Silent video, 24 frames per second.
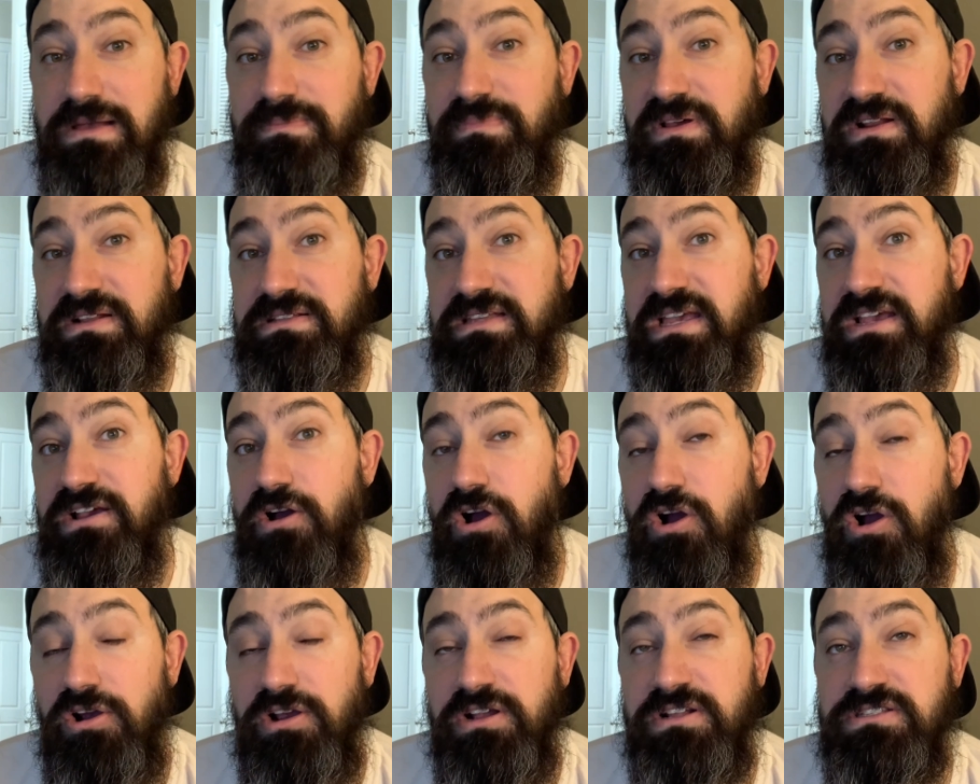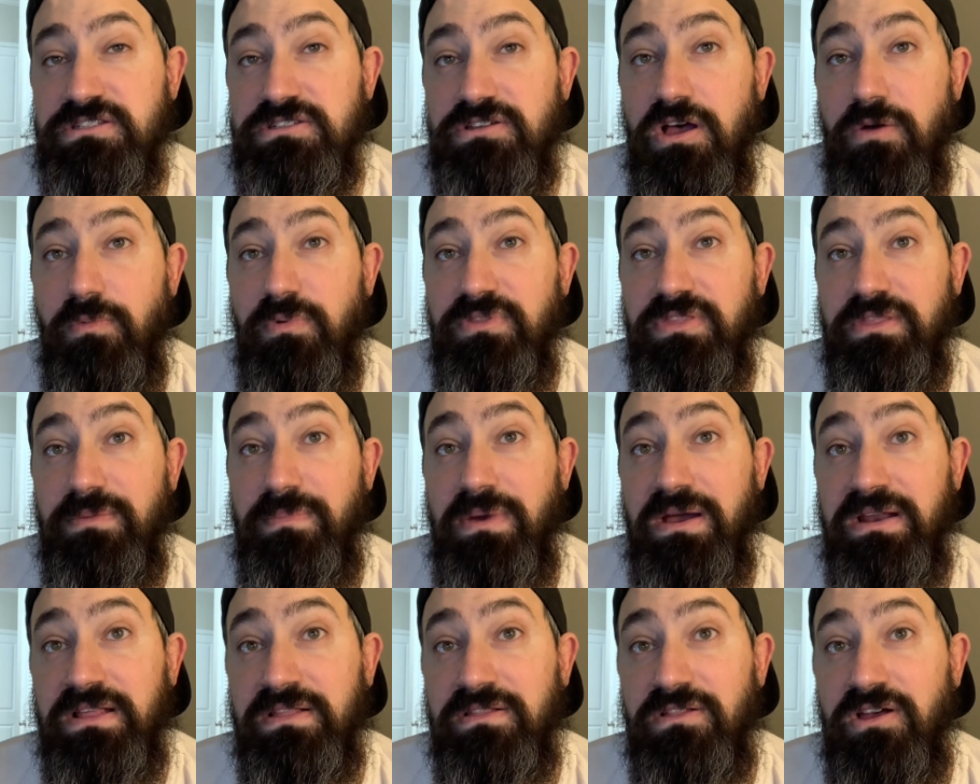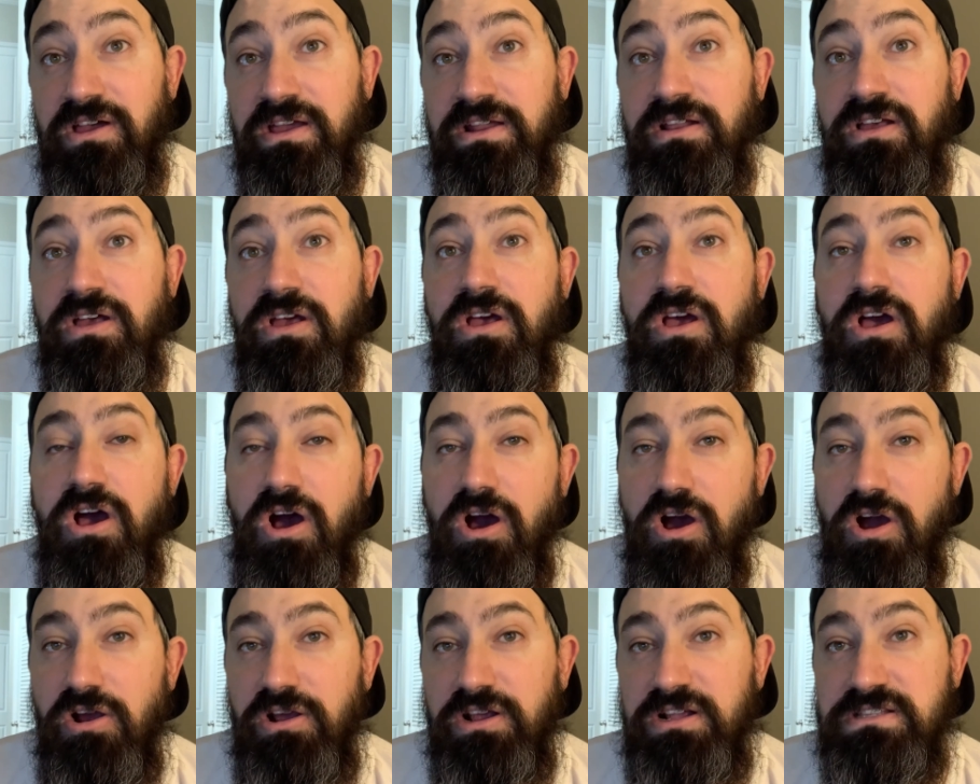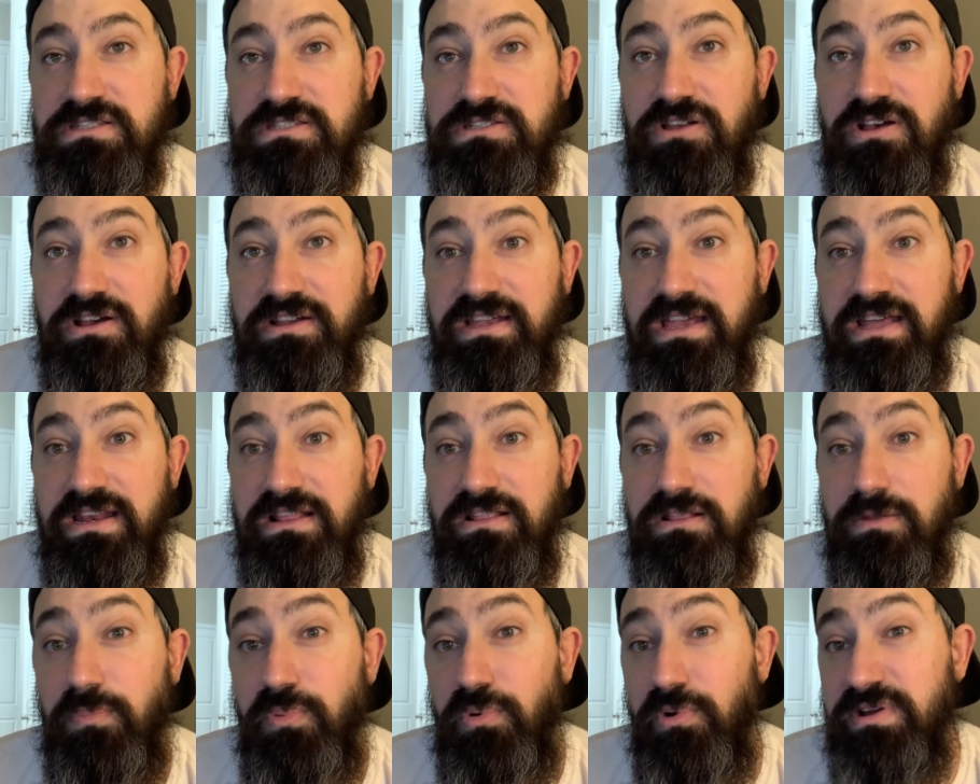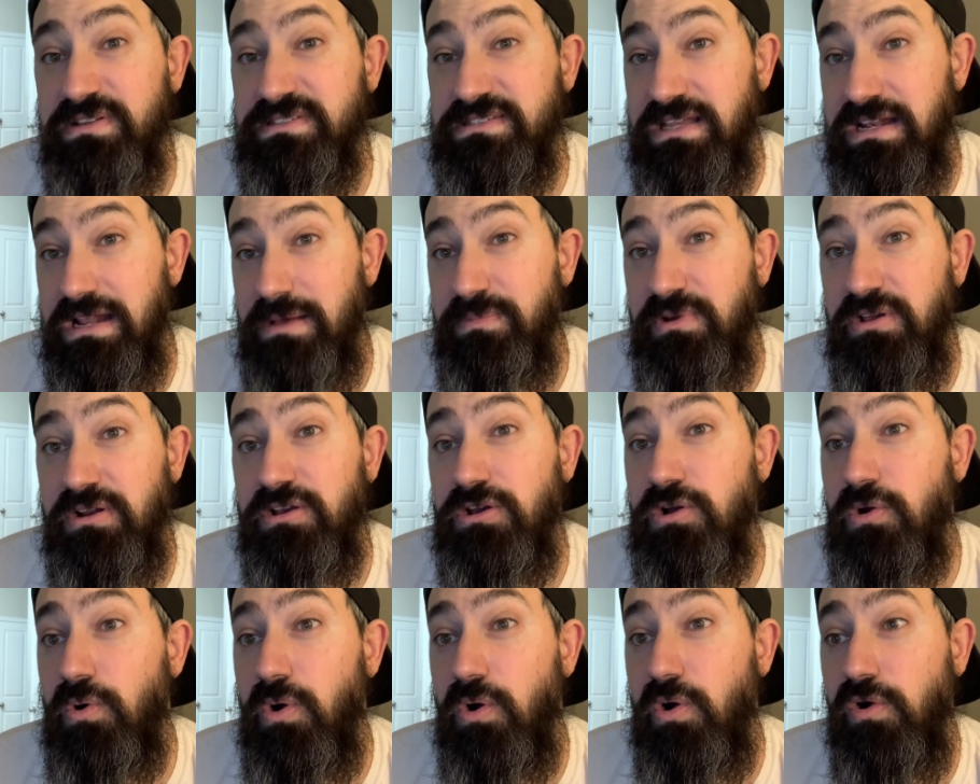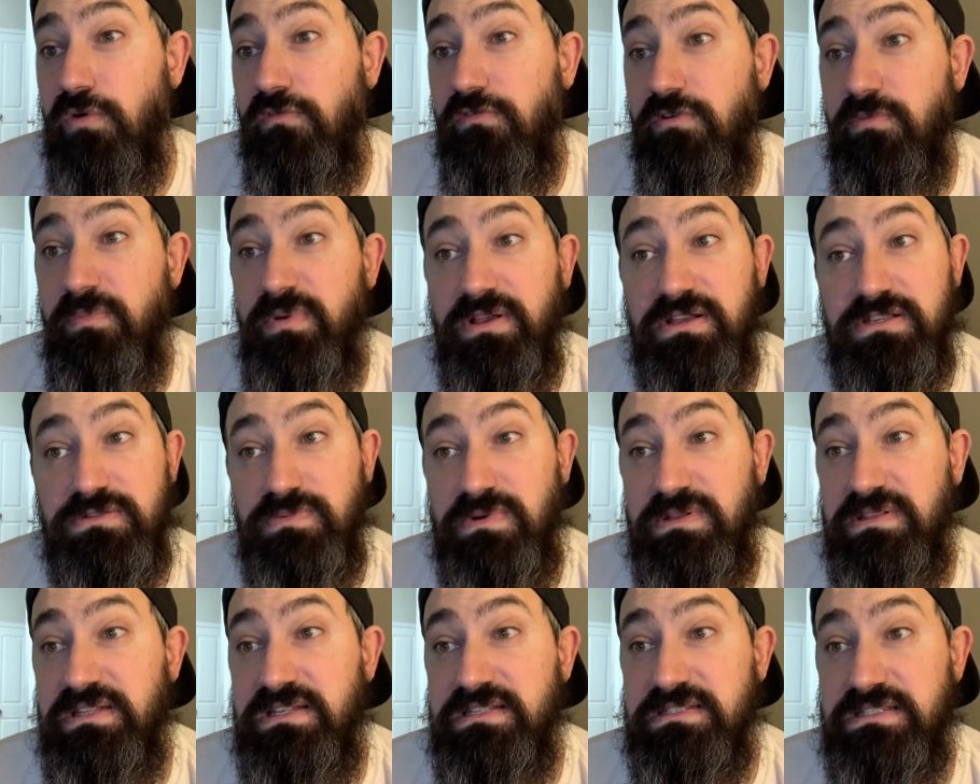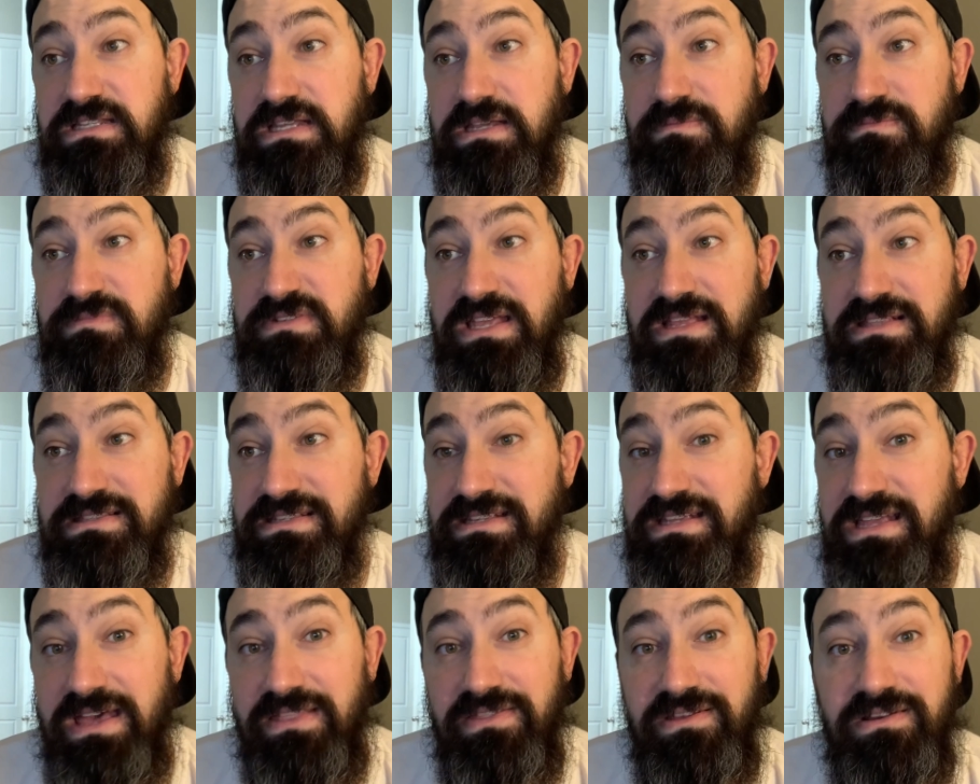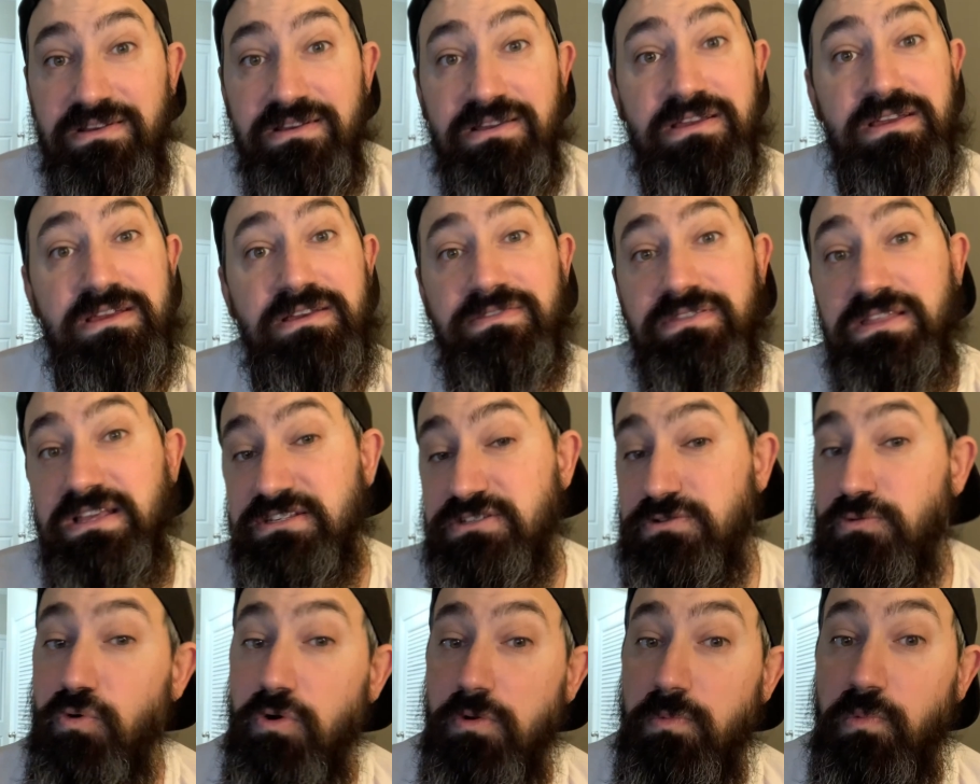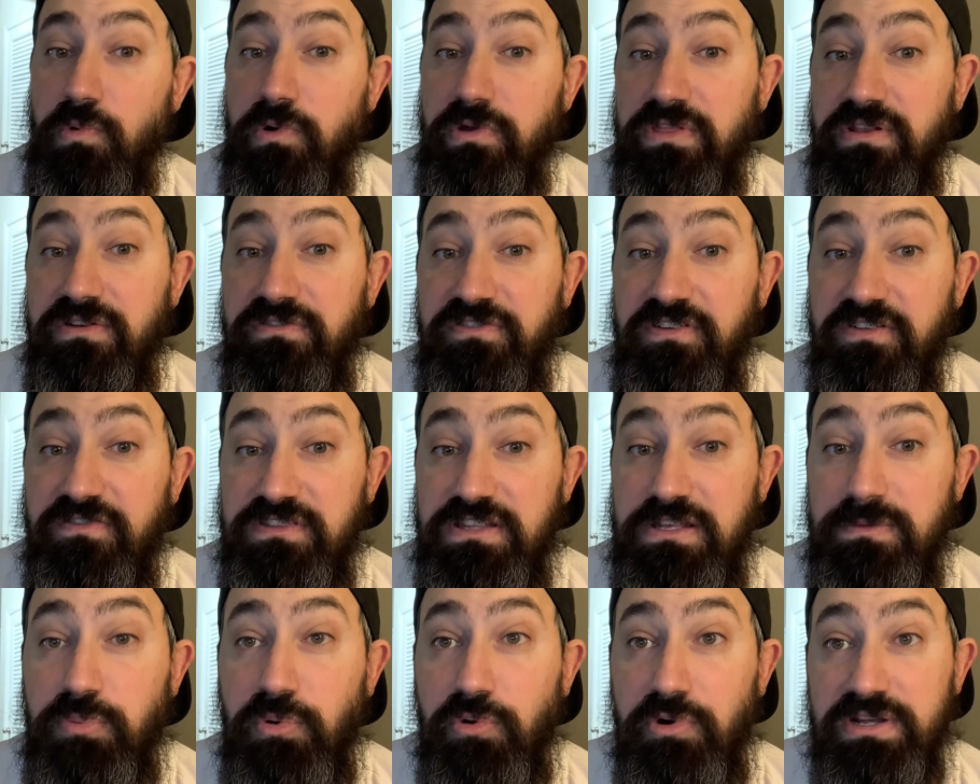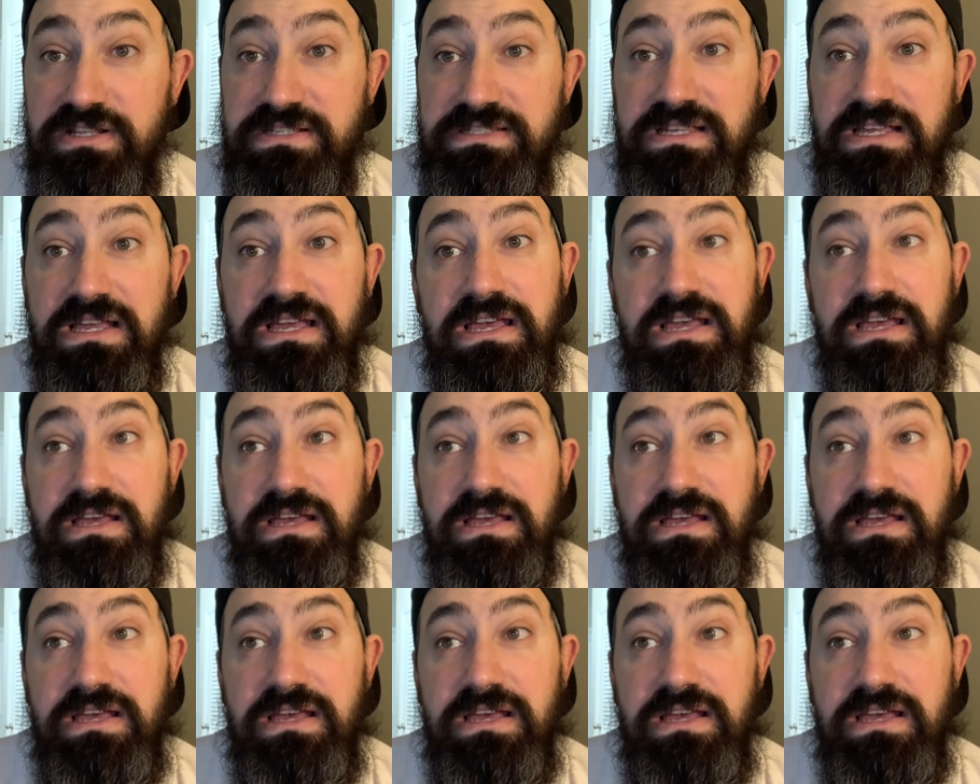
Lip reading: I'm going to take Arkansas with the money line, Arkansas getting the points, and I'm going to go over because when these teams get together, they score more than 50 points.